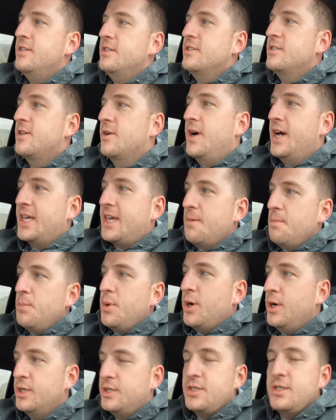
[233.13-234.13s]
so I can
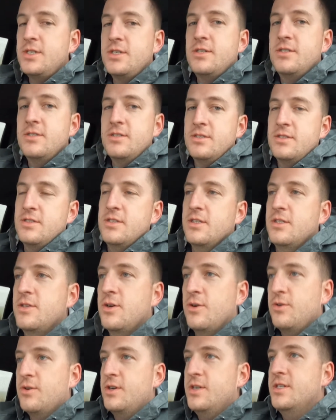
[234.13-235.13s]
push the
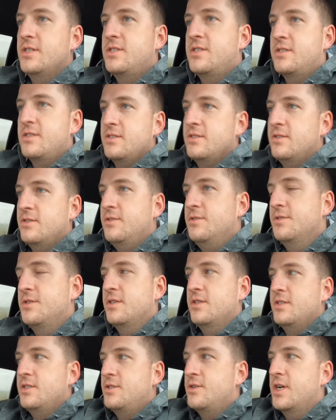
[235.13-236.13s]
Taurus
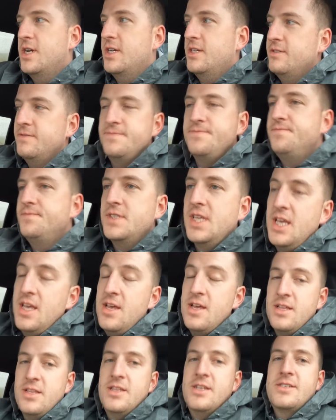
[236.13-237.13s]
onto the trip.
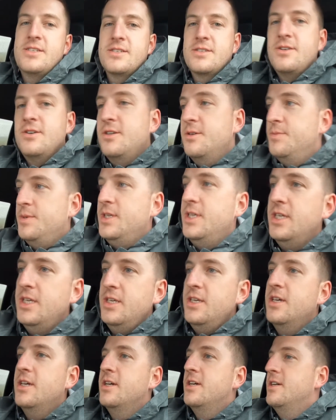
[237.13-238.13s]
This is gonna
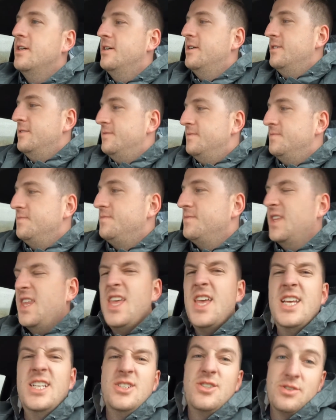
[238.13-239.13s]
be
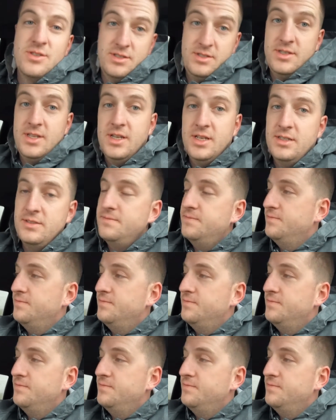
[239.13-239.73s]
interesting.